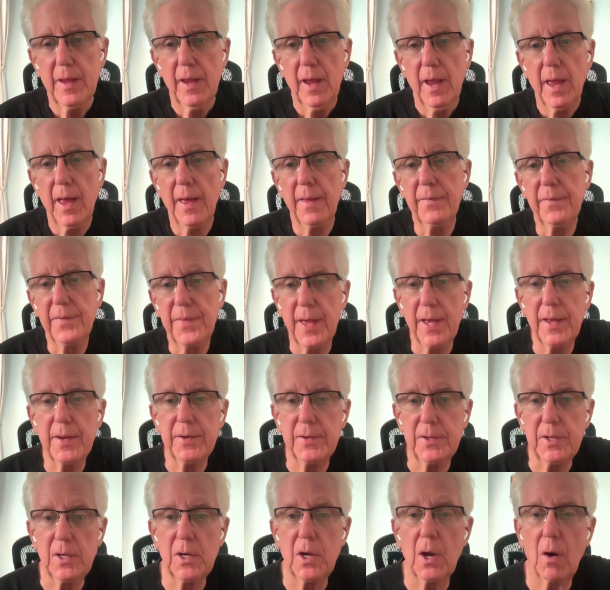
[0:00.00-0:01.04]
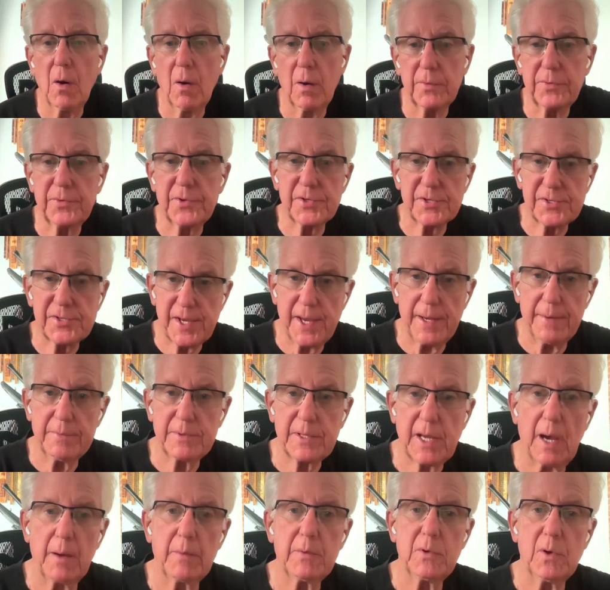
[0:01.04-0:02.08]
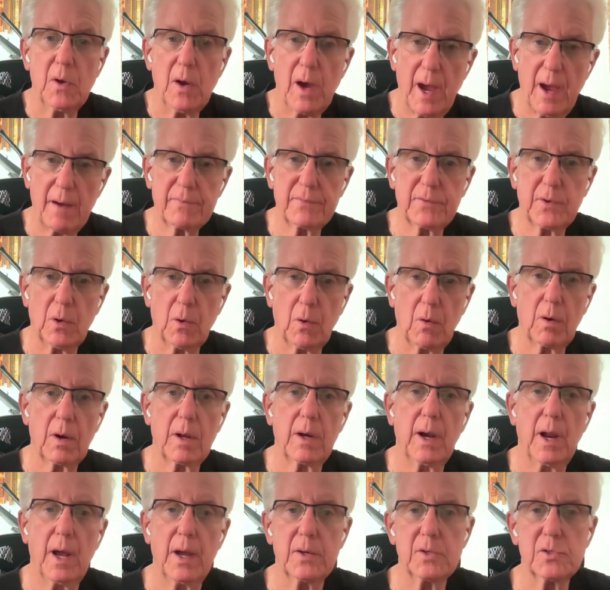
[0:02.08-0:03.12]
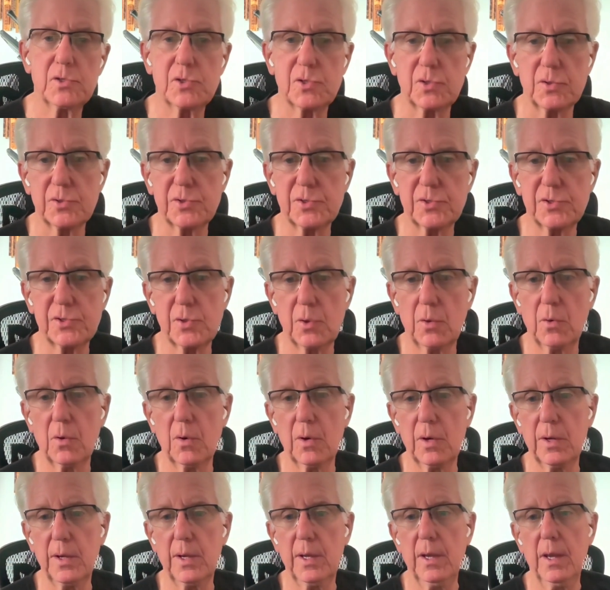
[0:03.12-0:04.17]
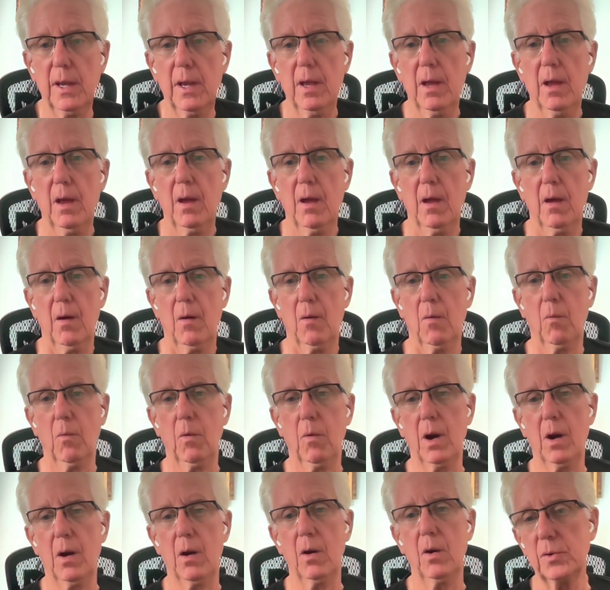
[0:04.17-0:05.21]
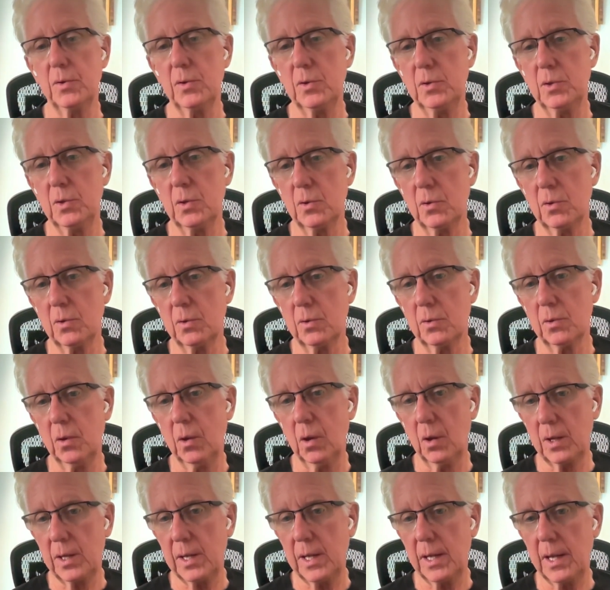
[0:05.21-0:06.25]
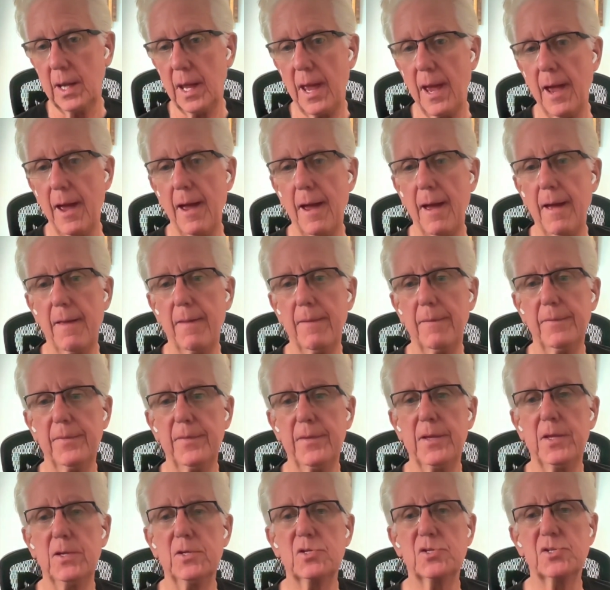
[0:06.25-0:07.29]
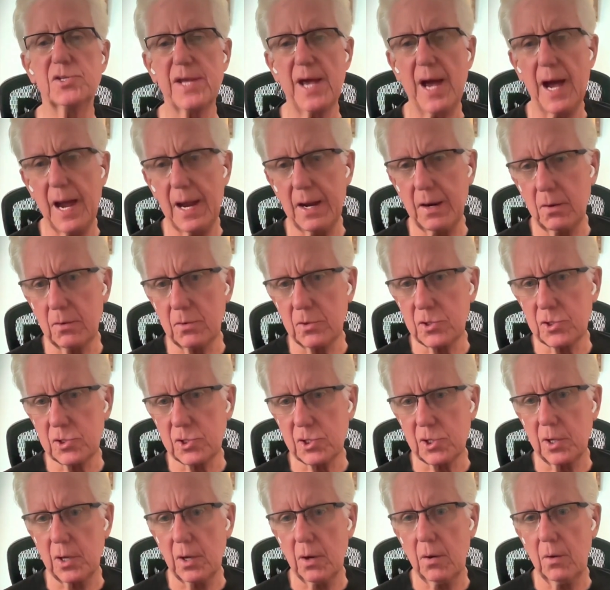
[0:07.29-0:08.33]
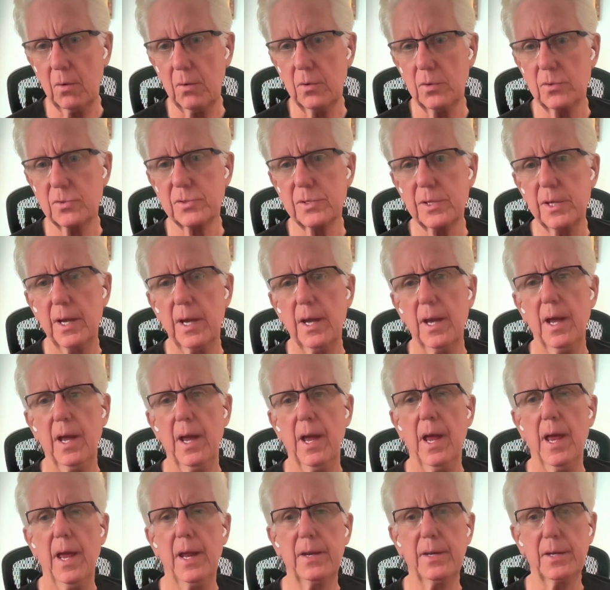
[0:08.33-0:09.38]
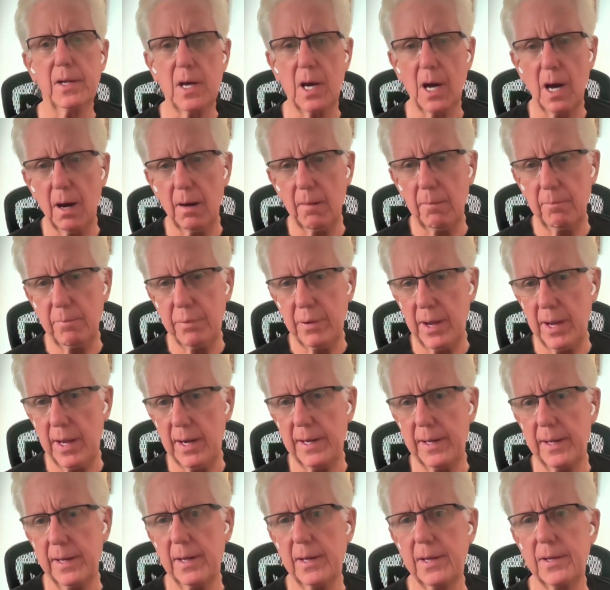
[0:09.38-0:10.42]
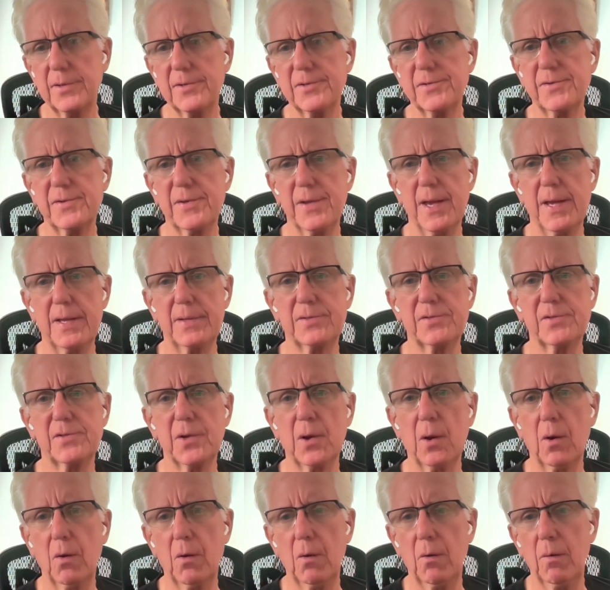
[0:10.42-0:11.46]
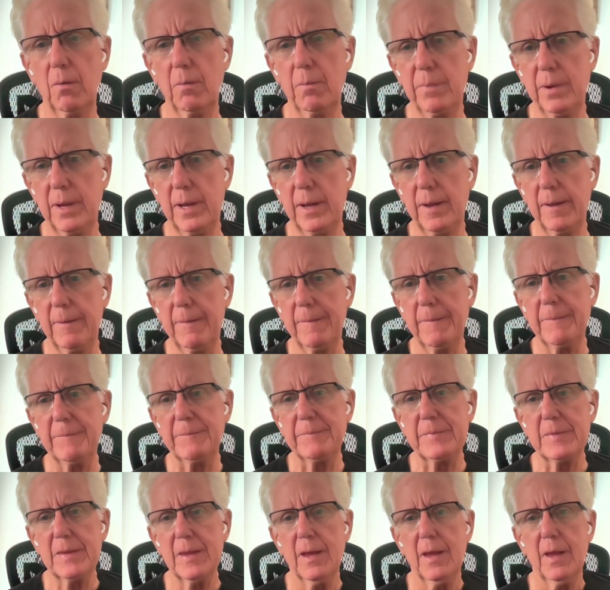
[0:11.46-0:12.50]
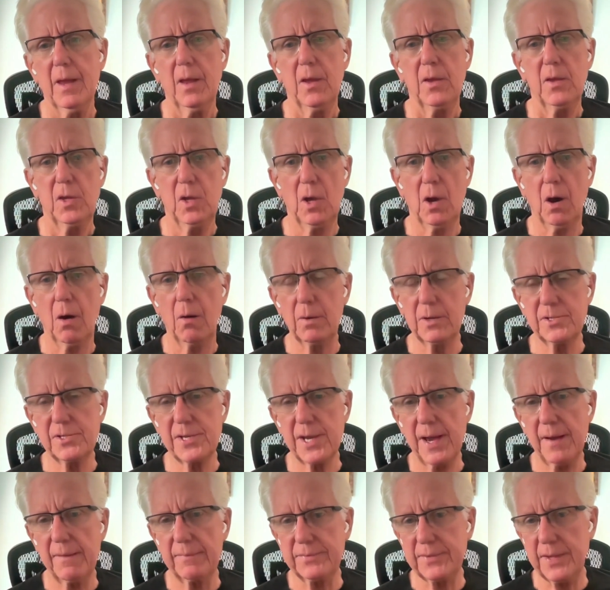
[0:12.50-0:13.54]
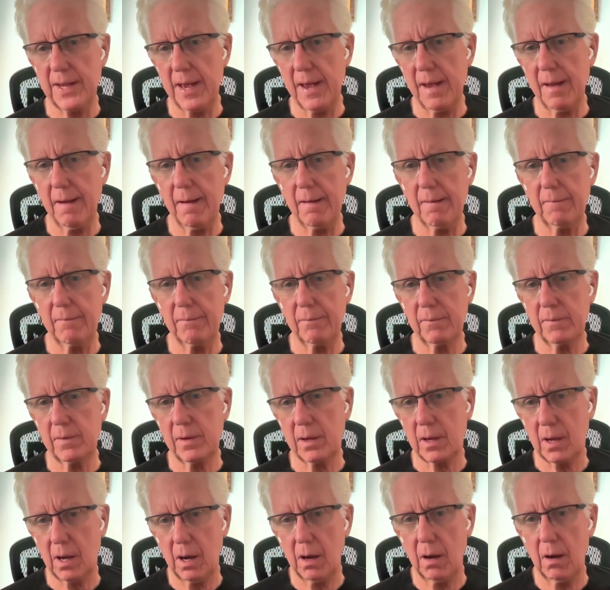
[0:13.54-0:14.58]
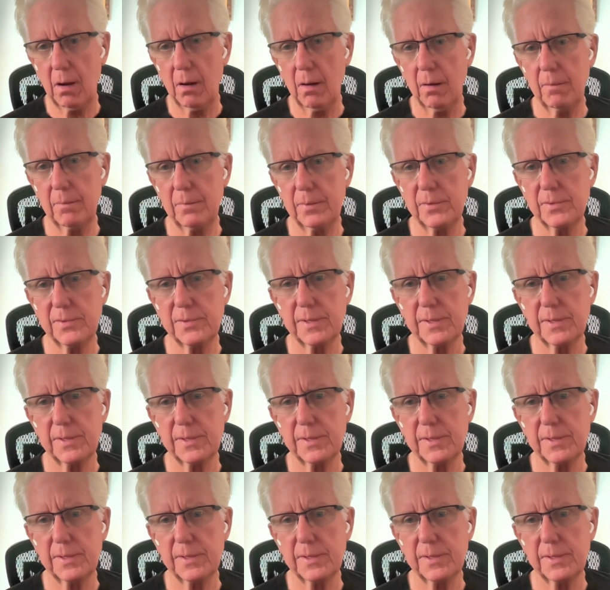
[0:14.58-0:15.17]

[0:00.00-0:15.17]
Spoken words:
And then, at the same time, you have to organize your story where you're looking at these tiger shows and cub petting, because that's the whole bit. You always have to have cubs